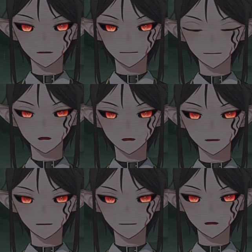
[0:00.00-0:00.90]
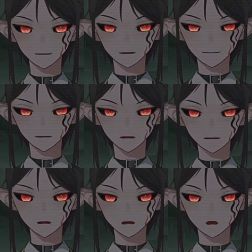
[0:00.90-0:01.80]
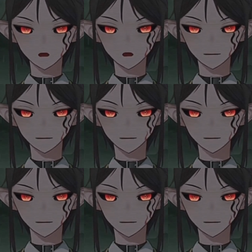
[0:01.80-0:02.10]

My ears felt as though they were going to